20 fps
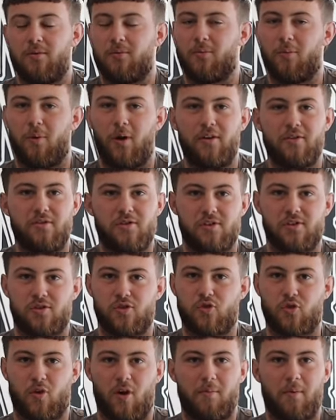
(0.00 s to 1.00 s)
Won't
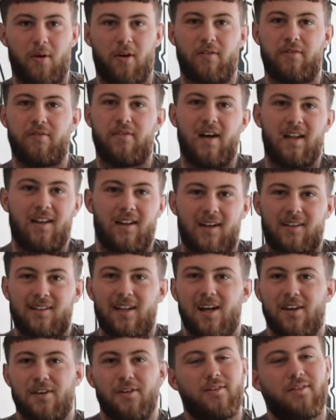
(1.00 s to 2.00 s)
just drop off fat like
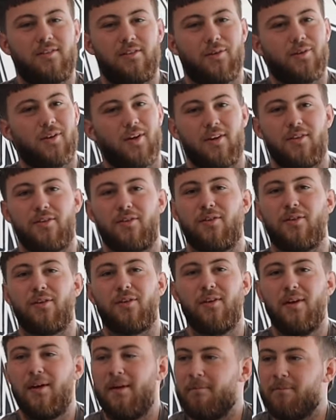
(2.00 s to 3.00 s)
that. You still gotta
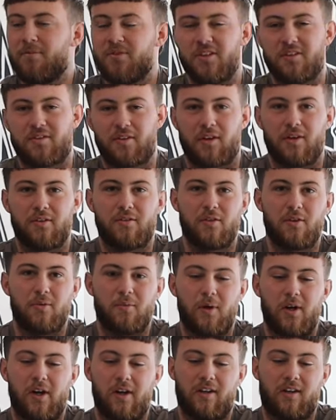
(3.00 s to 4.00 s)
do
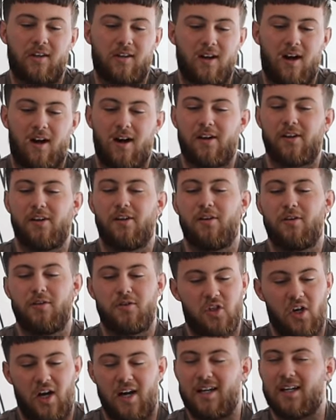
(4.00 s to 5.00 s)
the work,
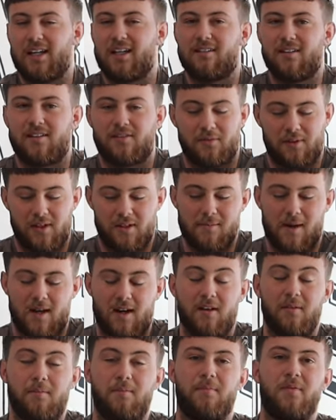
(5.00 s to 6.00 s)
cardio, training, it doesn't really
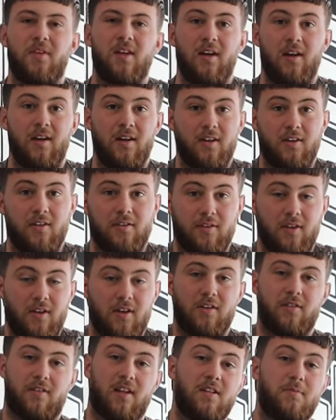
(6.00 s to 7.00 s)
matter.
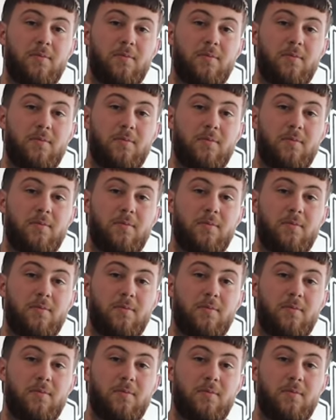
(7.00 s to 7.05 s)
So